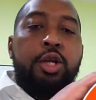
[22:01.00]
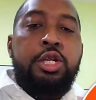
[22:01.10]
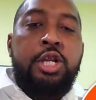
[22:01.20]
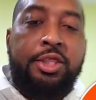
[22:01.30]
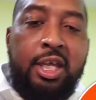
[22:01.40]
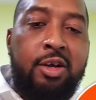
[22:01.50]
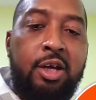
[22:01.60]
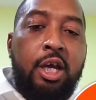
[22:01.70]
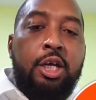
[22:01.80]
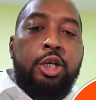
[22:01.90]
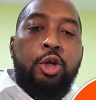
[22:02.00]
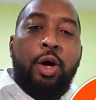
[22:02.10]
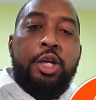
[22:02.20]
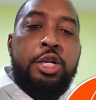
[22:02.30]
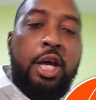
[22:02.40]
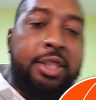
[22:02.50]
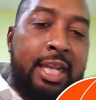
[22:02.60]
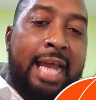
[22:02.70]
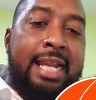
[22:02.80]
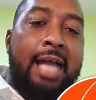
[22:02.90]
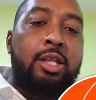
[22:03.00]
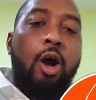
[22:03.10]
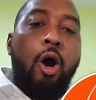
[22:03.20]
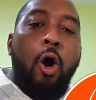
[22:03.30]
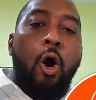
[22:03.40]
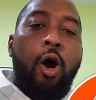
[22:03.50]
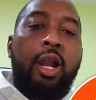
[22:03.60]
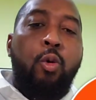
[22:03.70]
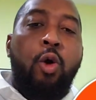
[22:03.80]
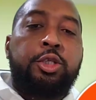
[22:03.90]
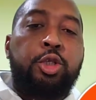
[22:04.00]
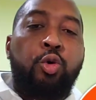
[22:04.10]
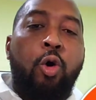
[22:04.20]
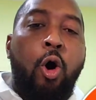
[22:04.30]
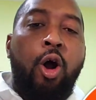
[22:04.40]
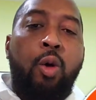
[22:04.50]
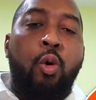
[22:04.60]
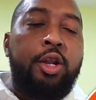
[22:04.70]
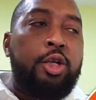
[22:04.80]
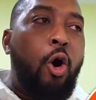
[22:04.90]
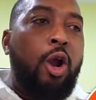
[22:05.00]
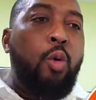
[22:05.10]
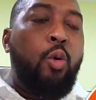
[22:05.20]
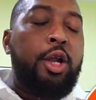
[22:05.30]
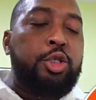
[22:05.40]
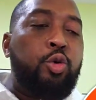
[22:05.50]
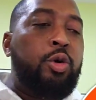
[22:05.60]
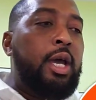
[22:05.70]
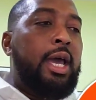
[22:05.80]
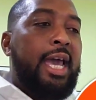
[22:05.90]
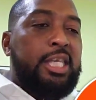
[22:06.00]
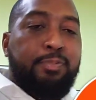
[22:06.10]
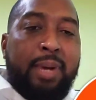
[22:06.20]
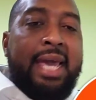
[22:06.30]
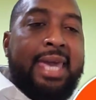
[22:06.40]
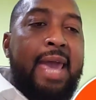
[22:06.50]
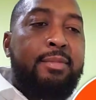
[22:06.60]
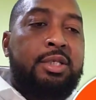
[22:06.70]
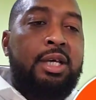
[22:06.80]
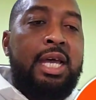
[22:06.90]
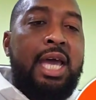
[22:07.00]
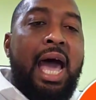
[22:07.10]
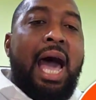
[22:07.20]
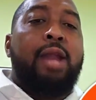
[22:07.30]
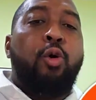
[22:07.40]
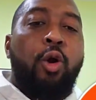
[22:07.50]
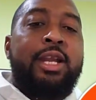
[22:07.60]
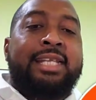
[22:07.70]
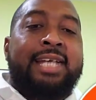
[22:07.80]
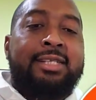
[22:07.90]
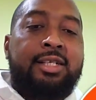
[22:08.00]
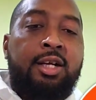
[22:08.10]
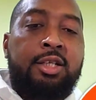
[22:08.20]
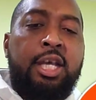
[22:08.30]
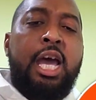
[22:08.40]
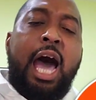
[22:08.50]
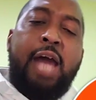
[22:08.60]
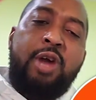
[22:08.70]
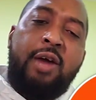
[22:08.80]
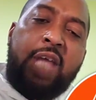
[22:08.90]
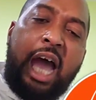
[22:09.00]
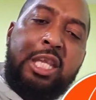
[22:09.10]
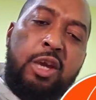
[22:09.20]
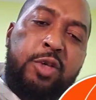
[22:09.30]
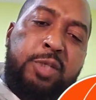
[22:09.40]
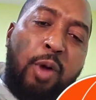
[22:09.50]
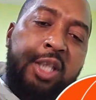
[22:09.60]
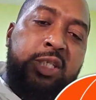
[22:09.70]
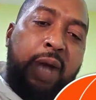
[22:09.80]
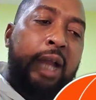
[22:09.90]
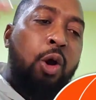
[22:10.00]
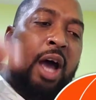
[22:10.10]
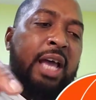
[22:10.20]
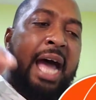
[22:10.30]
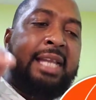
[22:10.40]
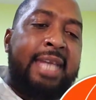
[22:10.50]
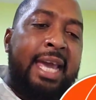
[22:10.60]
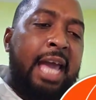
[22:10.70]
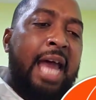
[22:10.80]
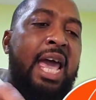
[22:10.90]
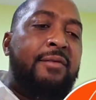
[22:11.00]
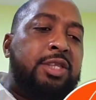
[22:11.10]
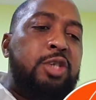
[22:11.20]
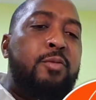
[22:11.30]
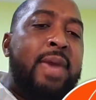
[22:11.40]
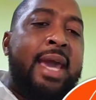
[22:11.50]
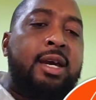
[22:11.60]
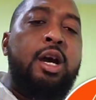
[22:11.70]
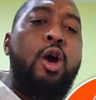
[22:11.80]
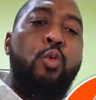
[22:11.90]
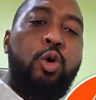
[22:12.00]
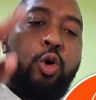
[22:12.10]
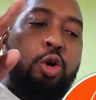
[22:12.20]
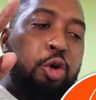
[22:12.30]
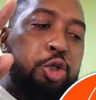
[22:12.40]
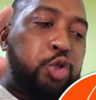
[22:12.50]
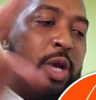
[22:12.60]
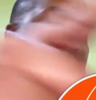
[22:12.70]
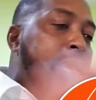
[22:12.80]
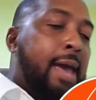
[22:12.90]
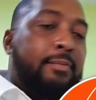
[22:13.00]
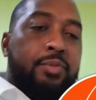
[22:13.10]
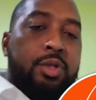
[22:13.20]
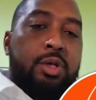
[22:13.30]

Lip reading: want nothing. They don't want nothing like that. All they want to do is play games and hold in their tentacles, and you're responsible, and everything you make, we're going to go straight to them.